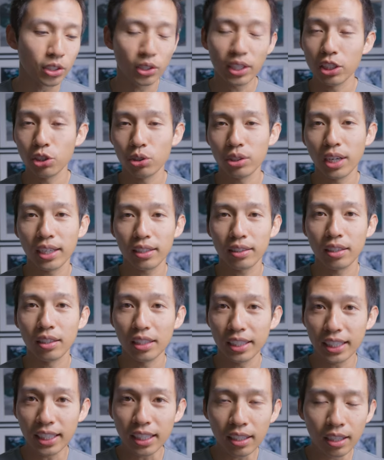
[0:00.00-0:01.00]
You can track the
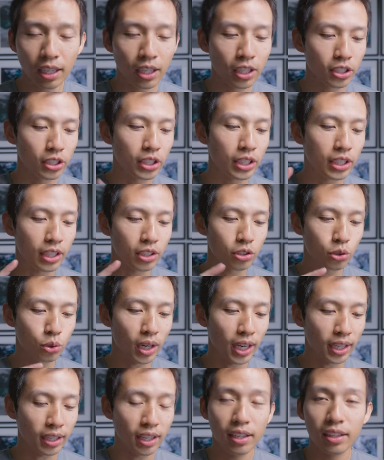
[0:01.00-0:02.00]
lead, you can
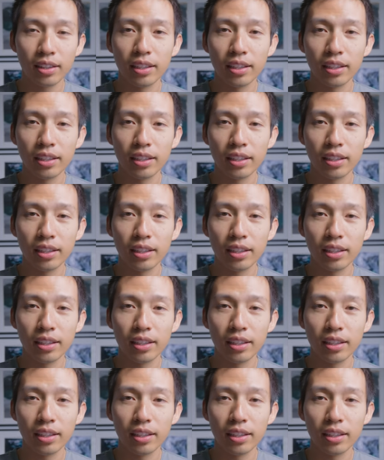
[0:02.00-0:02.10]
track